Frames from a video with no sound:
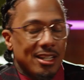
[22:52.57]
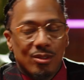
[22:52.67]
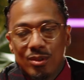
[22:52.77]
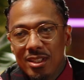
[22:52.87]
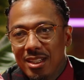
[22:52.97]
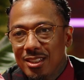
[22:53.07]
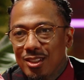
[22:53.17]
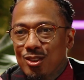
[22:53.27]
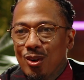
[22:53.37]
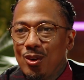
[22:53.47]
I don't really
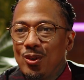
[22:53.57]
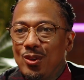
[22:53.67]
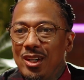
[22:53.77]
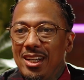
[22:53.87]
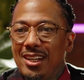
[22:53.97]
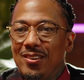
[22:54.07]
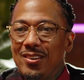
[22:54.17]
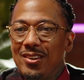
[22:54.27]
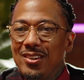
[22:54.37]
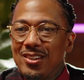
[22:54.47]
control
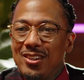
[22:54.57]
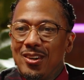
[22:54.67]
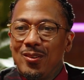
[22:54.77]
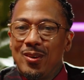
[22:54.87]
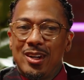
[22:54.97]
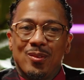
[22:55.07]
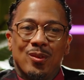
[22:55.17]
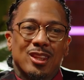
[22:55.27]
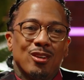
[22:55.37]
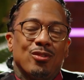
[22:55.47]
what
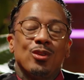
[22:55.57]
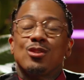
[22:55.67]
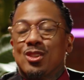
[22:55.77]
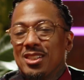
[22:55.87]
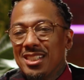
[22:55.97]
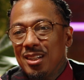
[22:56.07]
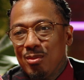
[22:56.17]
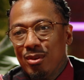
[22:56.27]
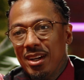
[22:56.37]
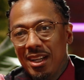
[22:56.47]
the future is going to
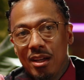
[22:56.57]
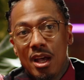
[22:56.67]
bring,